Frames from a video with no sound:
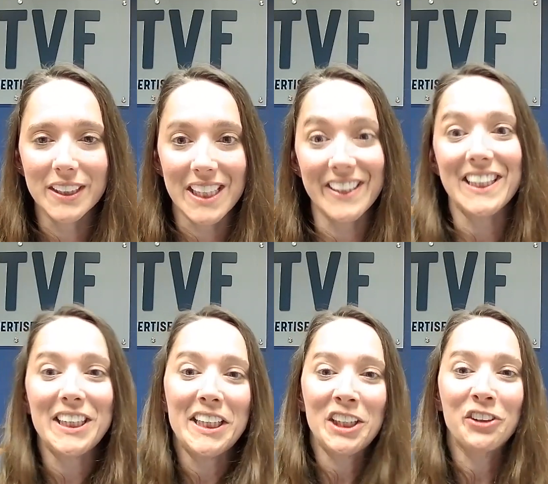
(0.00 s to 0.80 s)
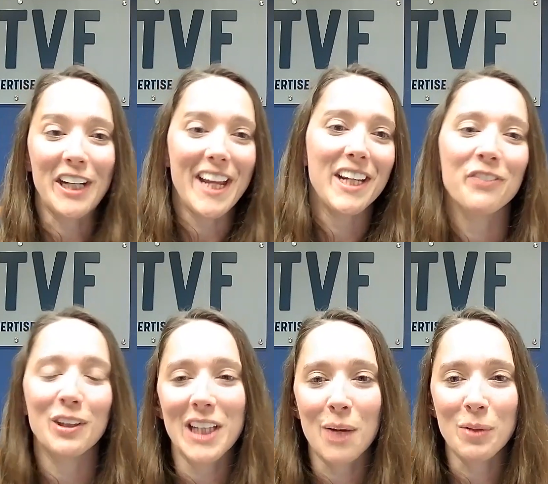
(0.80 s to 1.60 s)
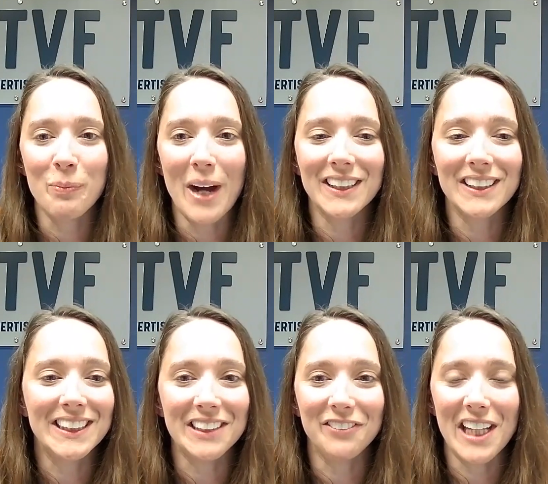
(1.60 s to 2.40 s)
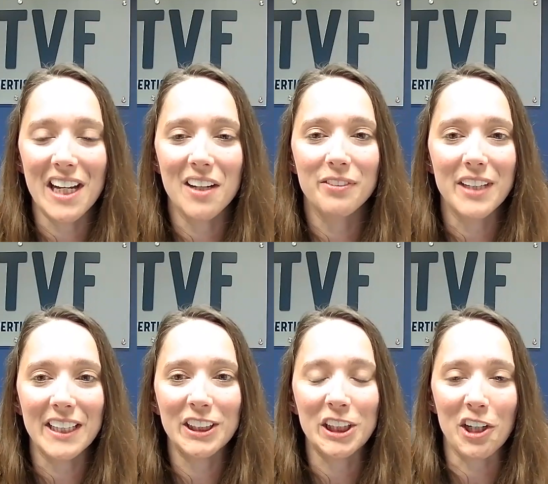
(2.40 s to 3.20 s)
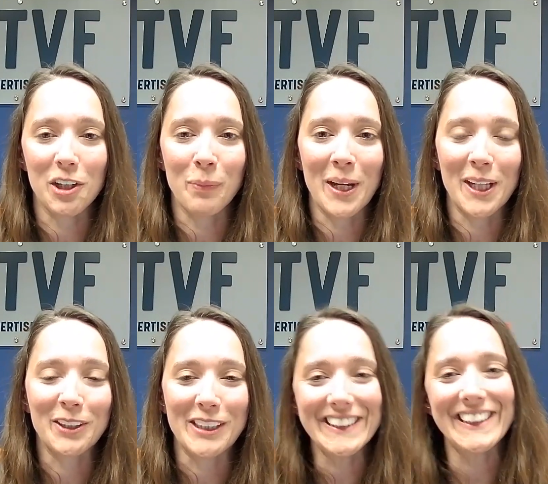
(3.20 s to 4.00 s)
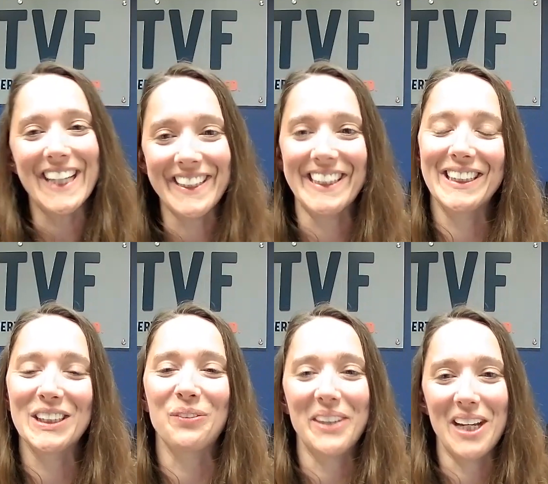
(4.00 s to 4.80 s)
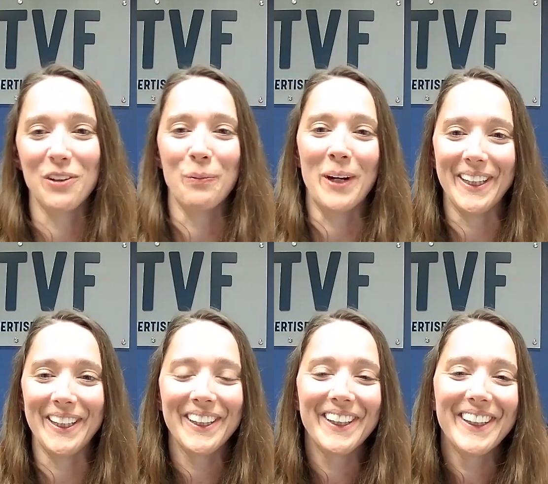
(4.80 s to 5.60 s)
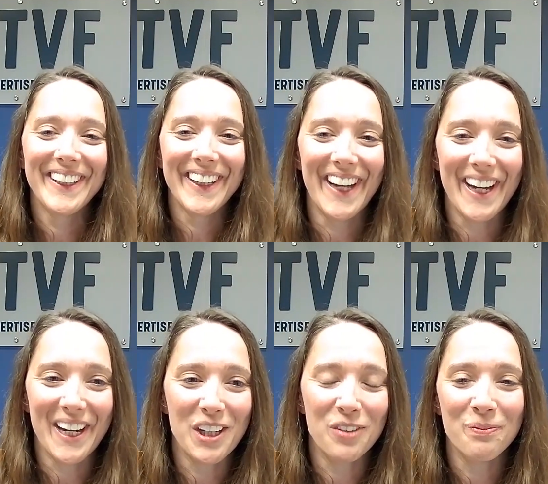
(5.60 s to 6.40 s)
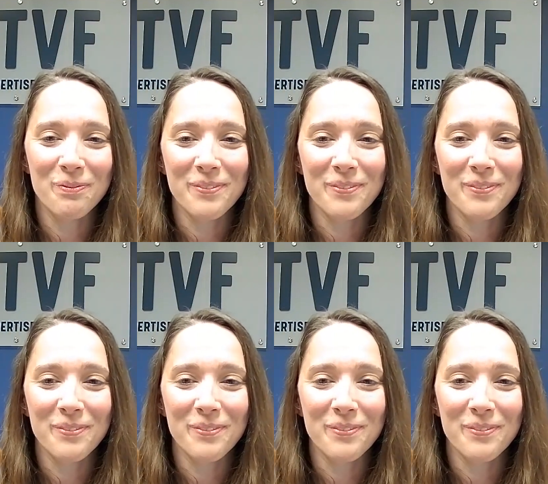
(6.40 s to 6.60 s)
and then getting creative and coming back to TVF and sharing my crazy ideas with everybody. Um,